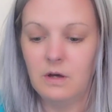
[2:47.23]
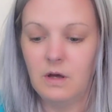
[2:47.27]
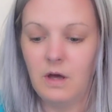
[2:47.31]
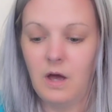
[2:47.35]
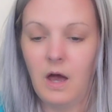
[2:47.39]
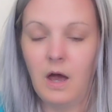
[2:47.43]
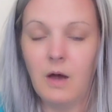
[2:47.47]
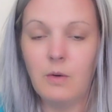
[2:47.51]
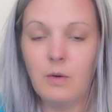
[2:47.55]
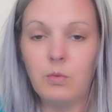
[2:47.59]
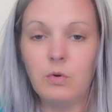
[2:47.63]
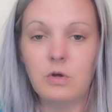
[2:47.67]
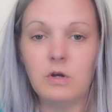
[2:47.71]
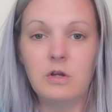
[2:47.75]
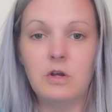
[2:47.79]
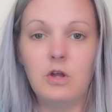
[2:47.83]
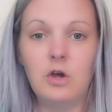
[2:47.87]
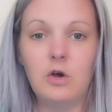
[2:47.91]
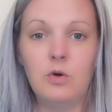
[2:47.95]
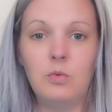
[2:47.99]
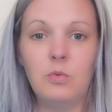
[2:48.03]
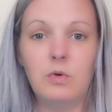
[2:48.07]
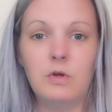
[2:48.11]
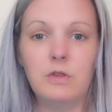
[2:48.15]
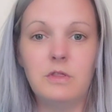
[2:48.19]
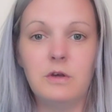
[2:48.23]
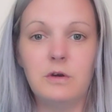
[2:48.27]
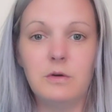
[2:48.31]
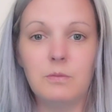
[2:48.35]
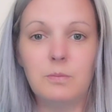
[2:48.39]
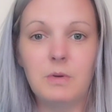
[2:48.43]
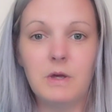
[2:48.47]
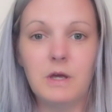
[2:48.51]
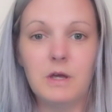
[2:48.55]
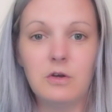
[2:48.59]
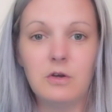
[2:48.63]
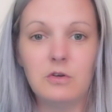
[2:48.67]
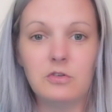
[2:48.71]
I want to know what their
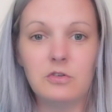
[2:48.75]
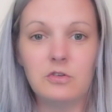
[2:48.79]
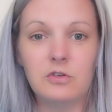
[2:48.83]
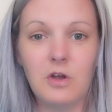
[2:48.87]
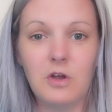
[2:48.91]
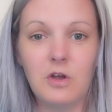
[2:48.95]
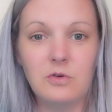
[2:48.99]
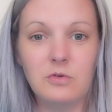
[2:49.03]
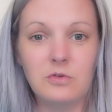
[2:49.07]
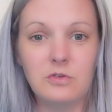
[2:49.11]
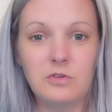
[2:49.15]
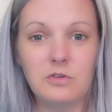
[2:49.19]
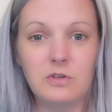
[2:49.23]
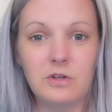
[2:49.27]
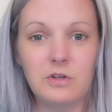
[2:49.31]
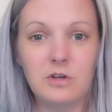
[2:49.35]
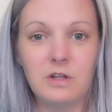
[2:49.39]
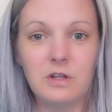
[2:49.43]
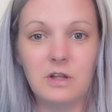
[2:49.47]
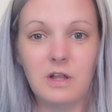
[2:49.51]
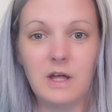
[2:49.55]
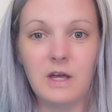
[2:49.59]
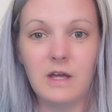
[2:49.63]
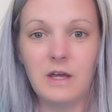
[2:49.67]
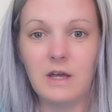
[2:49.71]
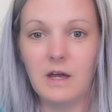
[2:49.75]
bigger stones look like.